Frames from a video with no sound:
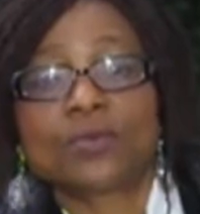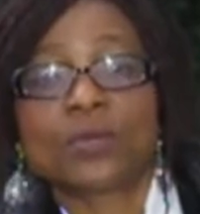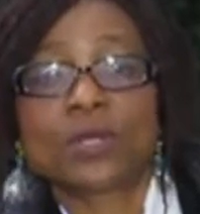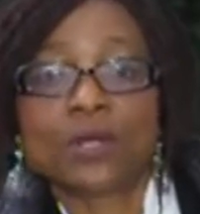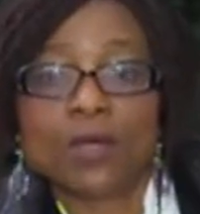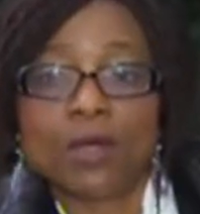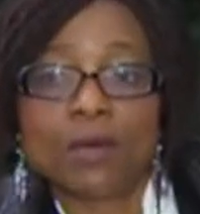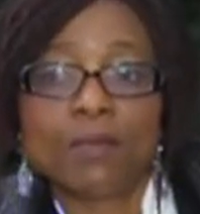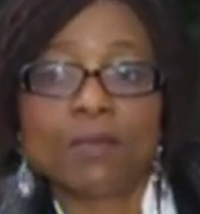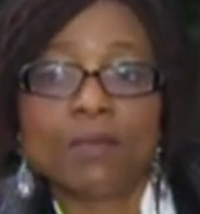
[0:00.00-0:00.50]

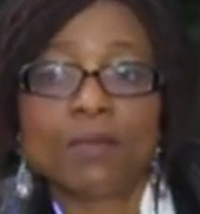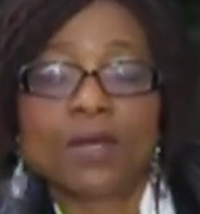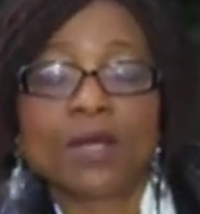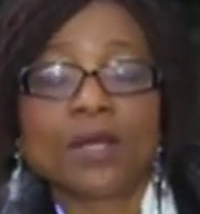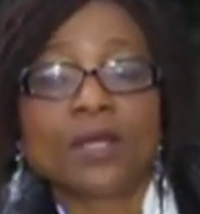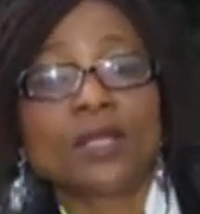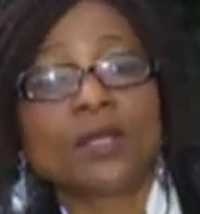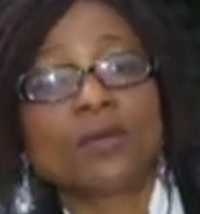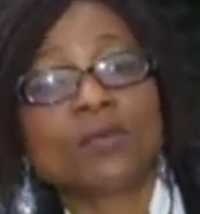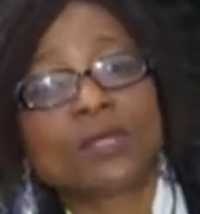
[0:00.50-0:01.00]
come,
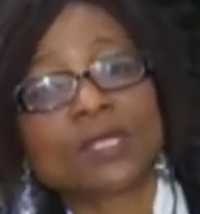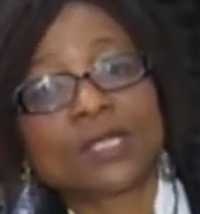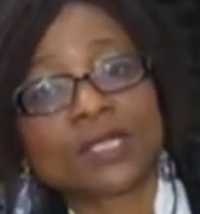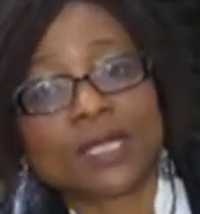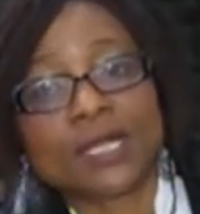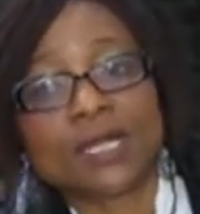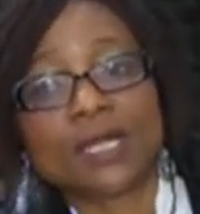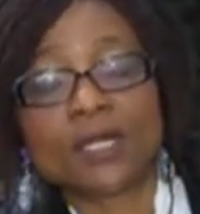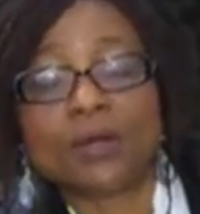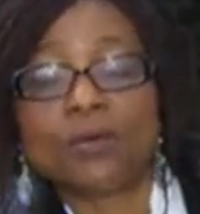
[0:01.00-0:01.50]
they will
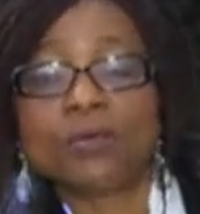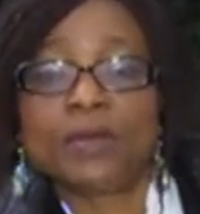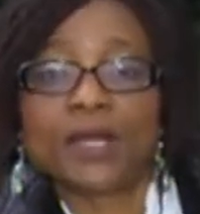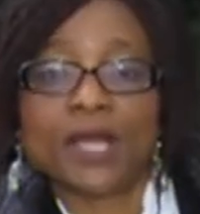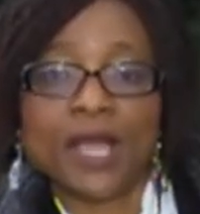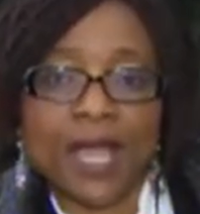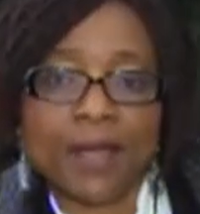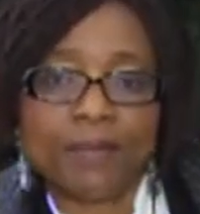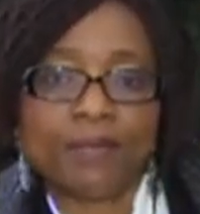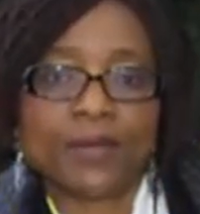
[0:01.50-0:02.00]
stay, they will be
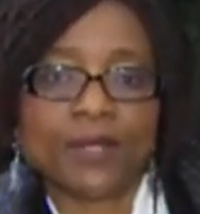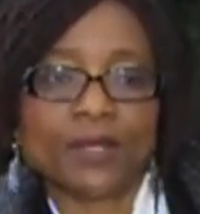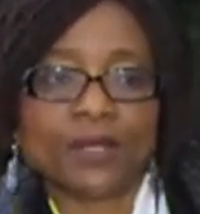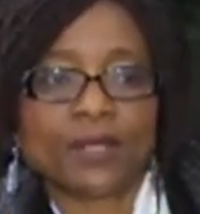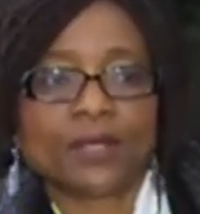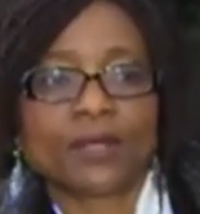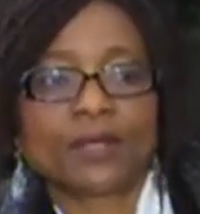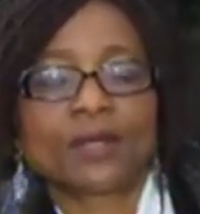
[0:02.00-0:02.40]
happy.